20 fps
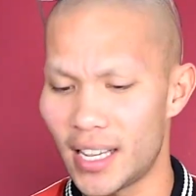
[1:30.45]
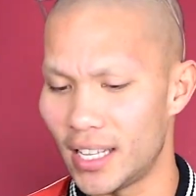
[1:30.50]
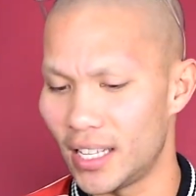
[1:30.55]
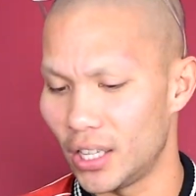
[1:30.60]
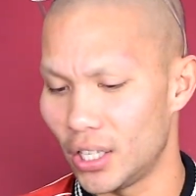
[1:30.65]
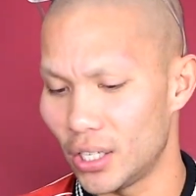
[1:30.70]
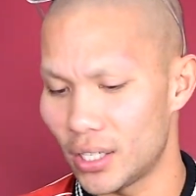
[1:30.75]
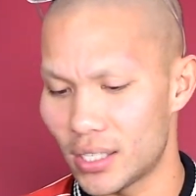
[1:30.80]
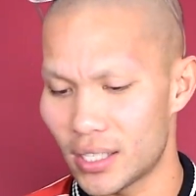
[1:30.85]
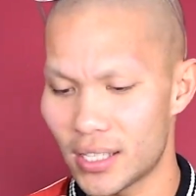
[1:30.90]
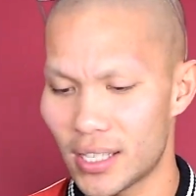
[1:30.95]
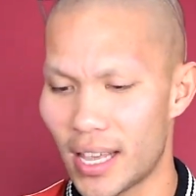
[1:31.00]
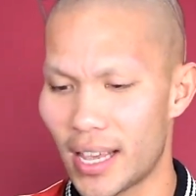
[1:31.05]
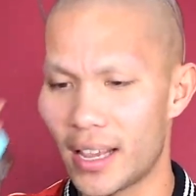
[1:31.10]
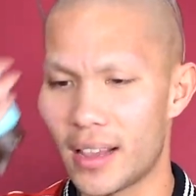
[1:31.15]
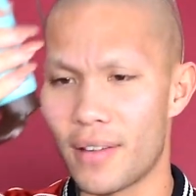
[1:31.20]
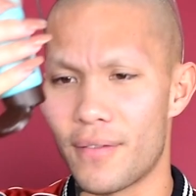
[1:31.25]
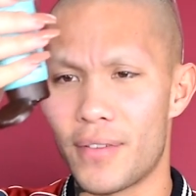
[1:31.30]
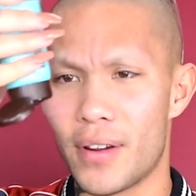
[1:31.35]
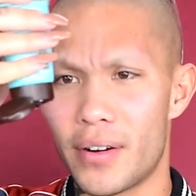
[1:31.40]
It looks
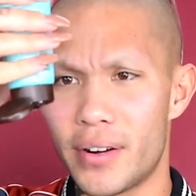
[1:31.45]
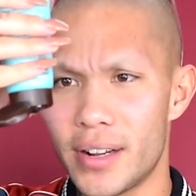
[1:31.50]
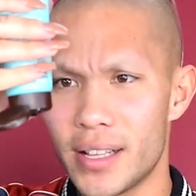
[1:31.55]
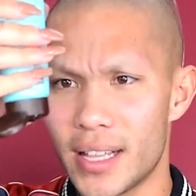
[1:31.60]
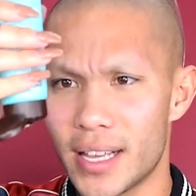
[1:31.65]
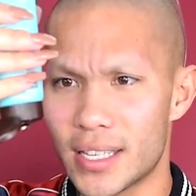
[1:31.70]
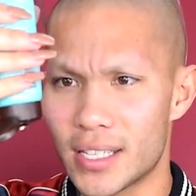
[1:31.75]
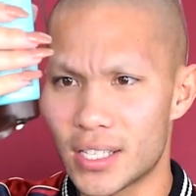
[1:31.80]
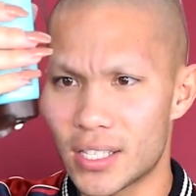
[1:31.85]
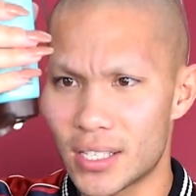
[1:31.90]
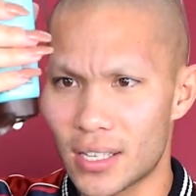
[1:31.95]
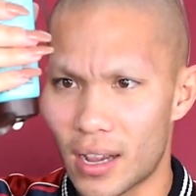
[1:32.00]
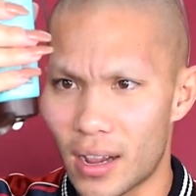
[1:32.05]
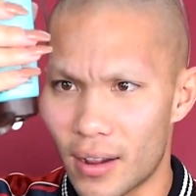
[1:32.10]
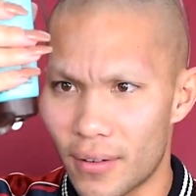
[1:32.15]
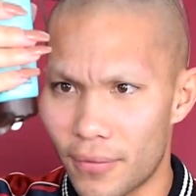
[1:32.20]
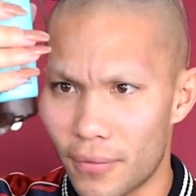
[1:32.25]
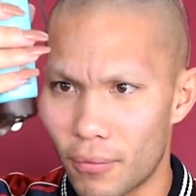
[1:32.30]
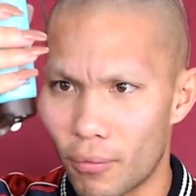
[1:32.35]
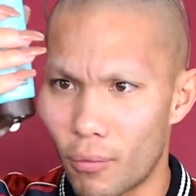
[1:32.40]
like a very like
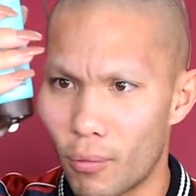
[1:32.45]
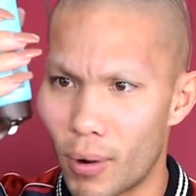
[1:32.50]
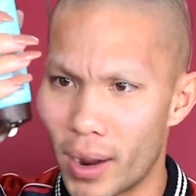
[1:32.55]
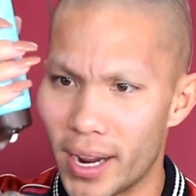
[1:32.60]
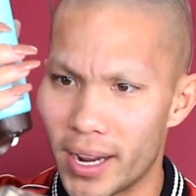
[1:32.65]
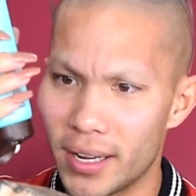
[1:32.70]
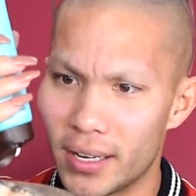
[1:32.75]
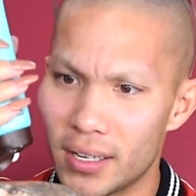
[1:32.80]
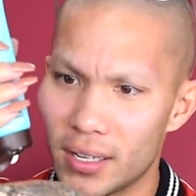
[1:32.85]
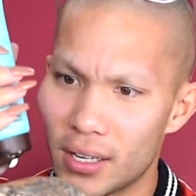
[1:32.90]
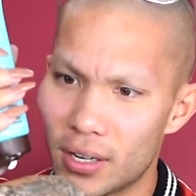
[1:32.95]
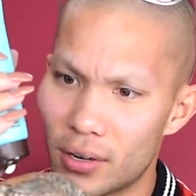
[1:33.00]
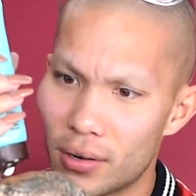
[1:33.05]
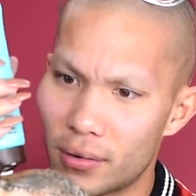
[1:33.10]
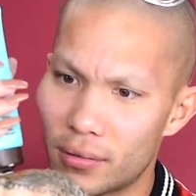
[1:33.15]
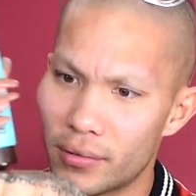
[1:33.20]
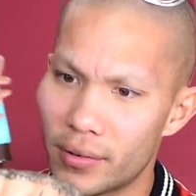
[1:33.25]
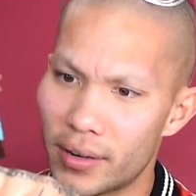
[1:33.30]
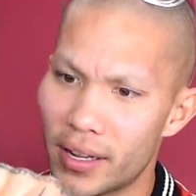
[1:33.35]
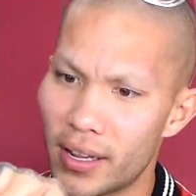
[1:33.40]
soft white
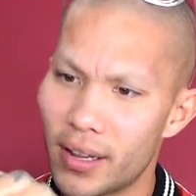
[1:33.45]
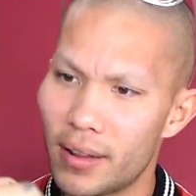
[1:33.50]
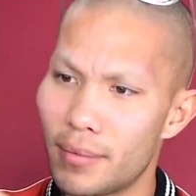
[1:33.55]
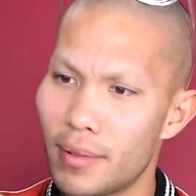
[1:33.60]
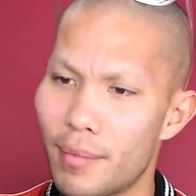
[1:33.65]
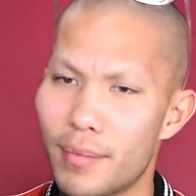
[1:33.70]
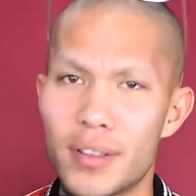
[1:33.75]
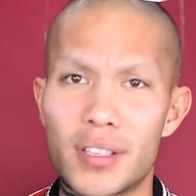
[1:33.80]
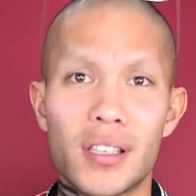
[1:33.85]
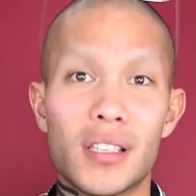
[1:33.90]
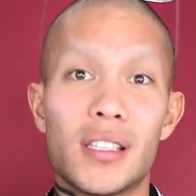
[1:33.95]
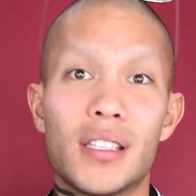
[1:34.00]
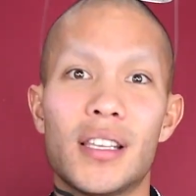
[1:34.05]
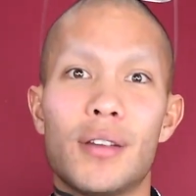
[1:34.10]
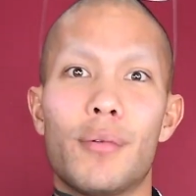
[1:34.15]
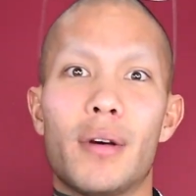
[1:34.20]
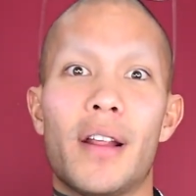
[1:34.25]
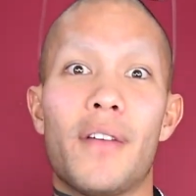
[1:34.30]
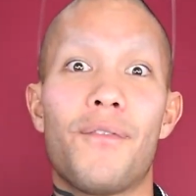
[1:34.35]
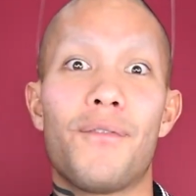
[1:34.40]
cream. Let me just see
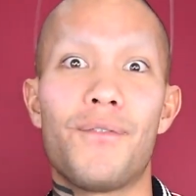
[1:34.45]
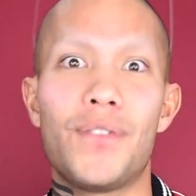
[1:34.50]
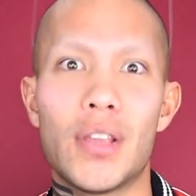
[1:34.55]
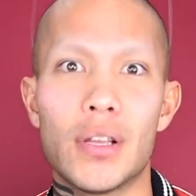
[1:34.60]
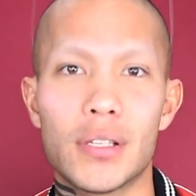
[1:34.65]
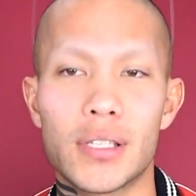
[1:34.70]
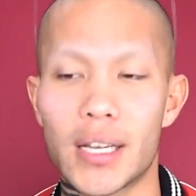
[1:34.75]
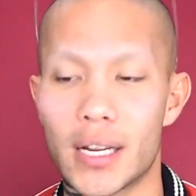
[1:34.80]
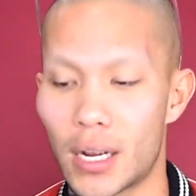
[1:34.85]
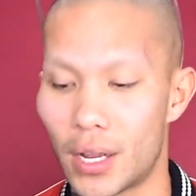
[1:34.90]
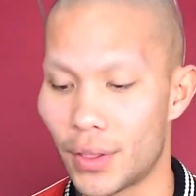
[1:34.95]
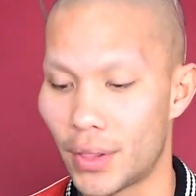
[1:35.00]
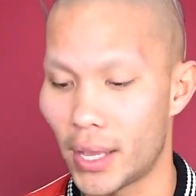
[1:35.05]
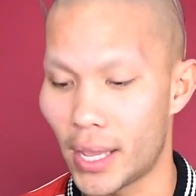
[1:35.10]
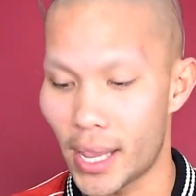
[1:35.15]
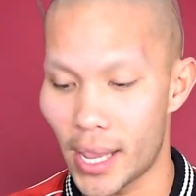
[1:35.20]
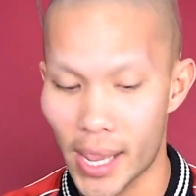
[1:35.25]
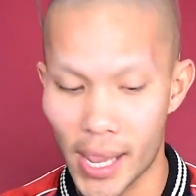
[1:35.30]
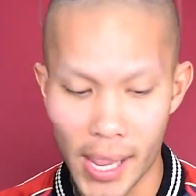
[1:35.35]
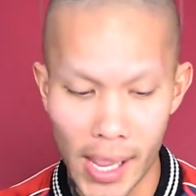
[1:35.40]
what it feels like on
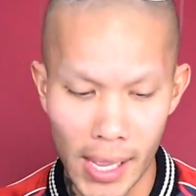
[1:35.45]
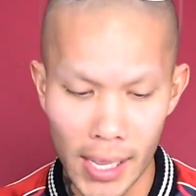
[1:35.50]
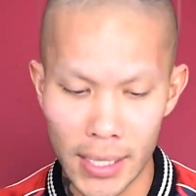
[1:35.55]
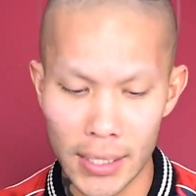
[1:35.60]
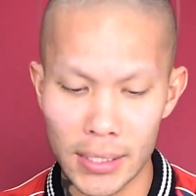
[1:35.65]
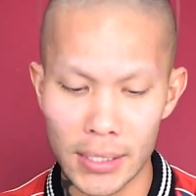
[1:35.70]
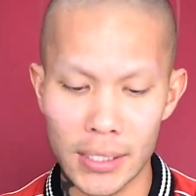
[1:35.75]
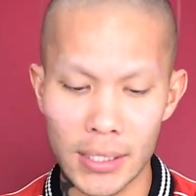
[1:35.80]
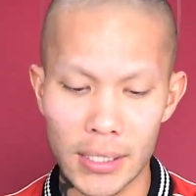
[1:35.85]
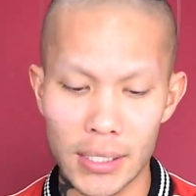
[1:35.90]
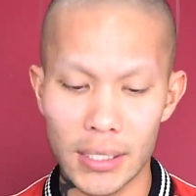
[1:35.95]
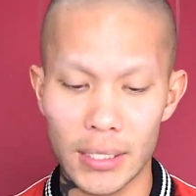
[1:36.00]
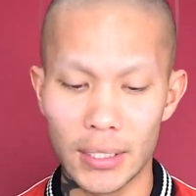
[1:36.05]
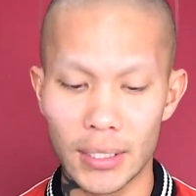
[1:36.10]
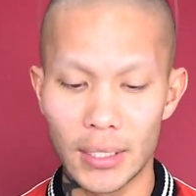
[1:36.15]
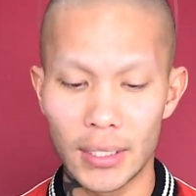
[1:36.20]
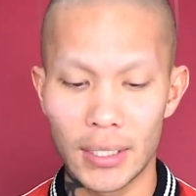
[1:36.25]
the hands.